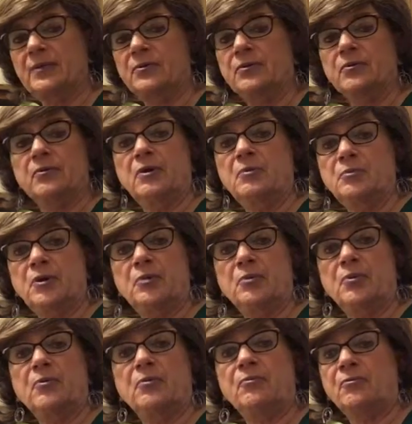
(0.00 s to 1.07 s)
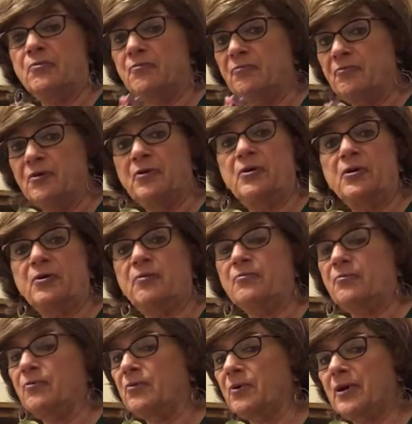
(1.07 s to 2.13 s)
They're great people. They're very
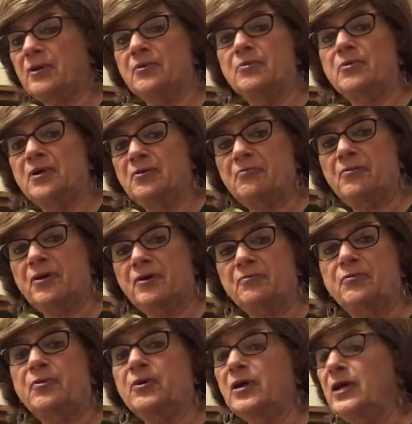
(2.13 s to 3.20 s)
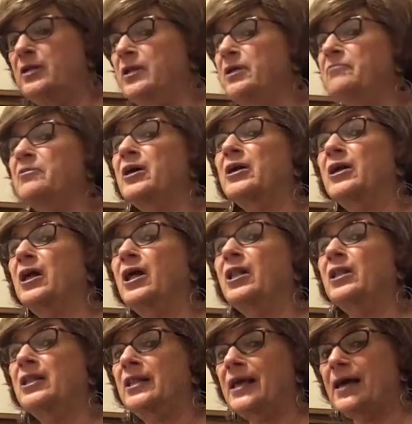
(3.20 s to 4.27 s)
helpful. Go out of their way to find it for you, and they've got a
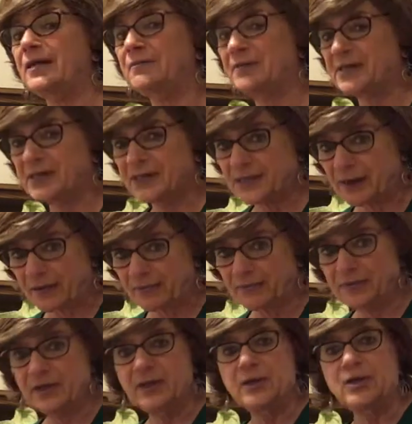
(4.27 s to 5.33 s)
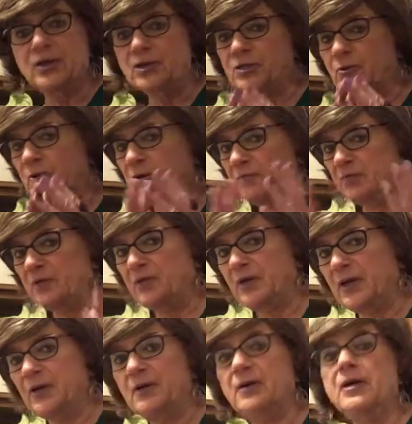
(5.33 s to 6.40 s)
lot of stuff. So if you're
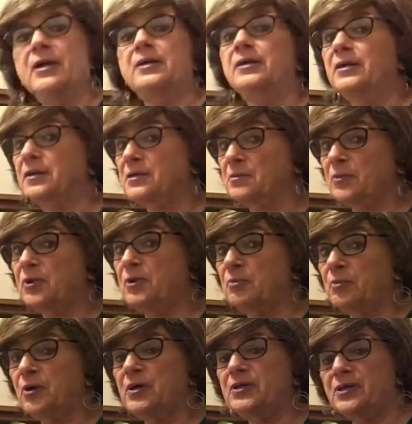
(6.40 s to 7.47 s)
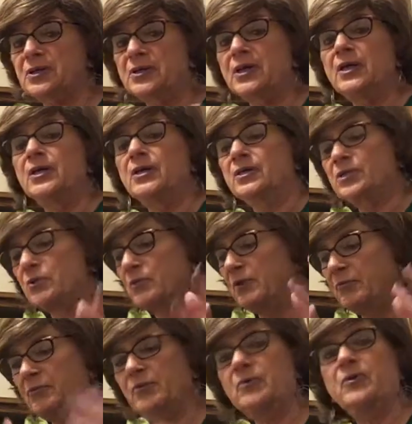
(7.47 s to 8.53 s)
near, and they got some really good prices. So
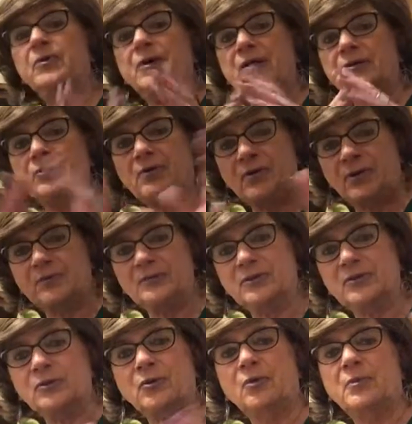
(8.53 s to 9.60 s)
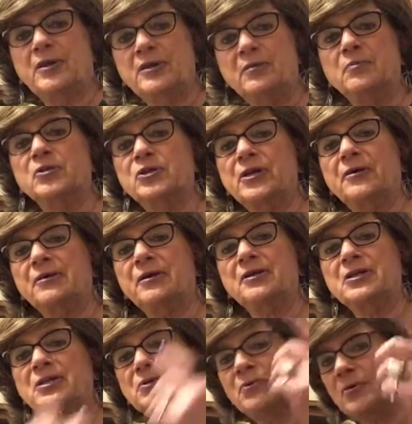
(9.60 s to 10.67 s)
if you're near, I told them I'd give them a shout
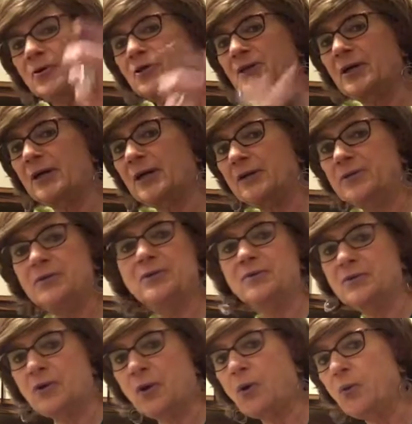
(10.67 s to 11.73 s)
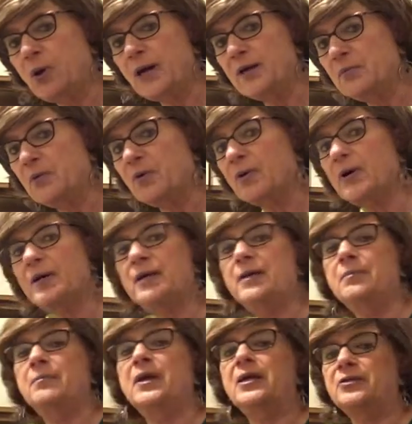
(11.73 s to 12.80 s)
out. So a shout out to Total Wine & More
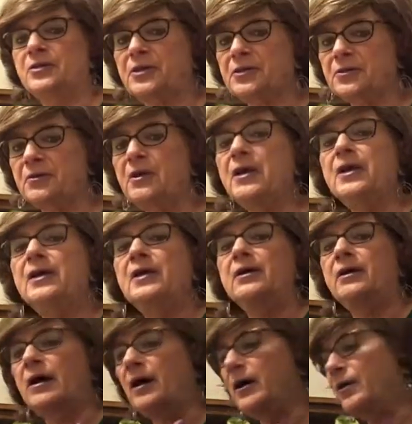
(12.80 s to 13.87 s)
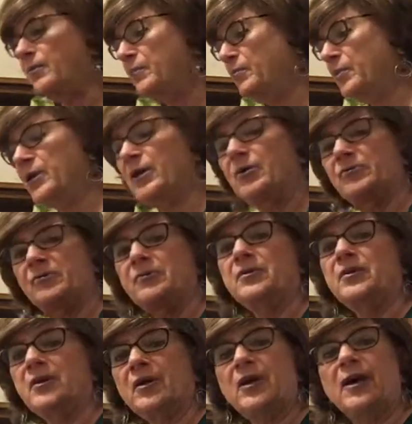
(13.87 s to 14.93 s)
in Manchester. But I also
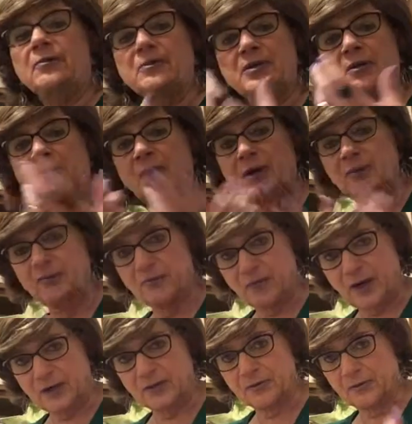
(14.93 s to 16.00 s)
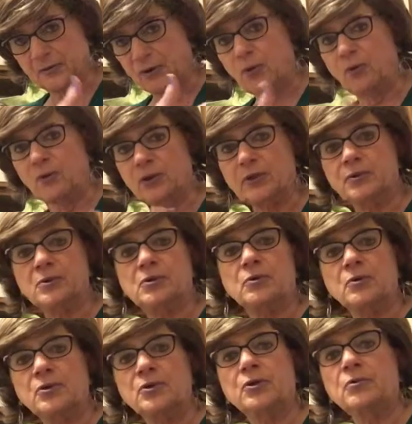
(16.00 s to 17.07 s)
today I was at my regular local liquor
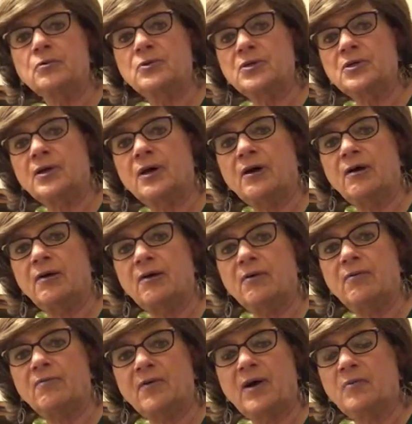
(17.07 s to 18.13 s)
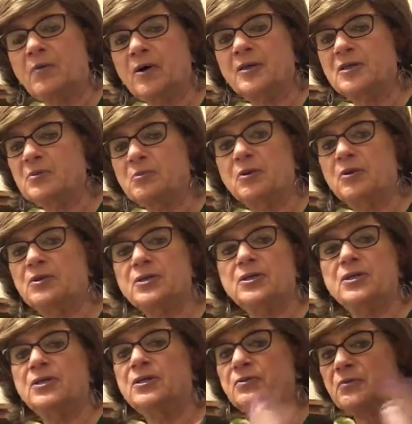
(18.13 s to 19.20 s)
store, Joe's Fine Wine and Spirits
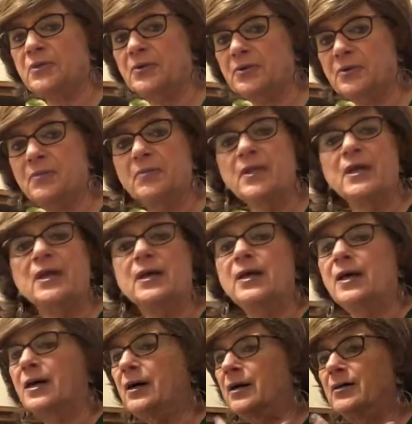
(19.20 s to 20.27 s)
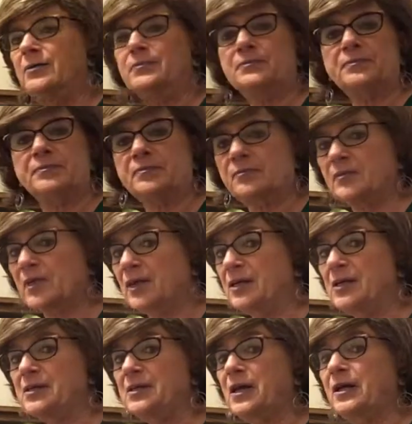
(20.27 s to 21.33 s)
in East Windsor.
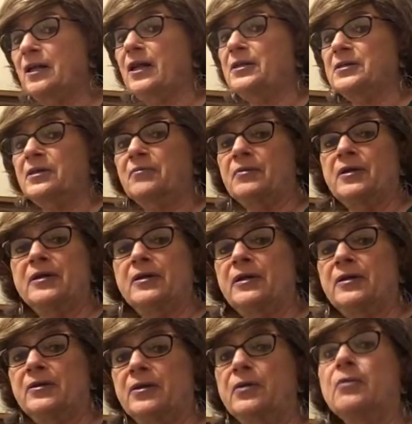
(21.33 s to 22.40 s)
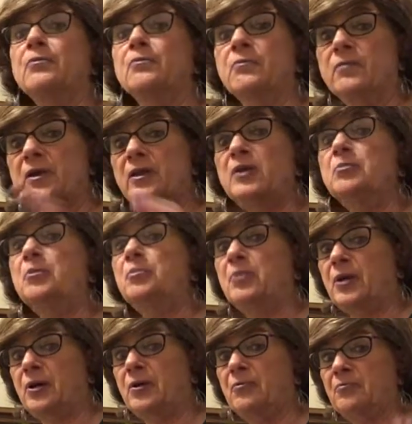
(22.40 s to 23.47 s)
They stock a lot of stuff, and they're really
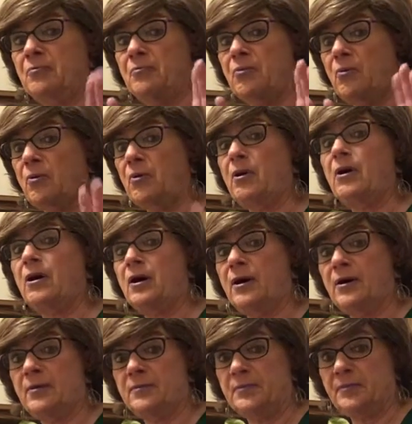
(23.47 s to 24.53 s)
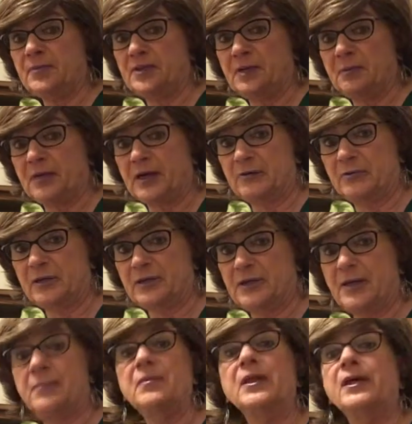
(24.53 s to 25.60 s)
prepared for St. Patrick's Day.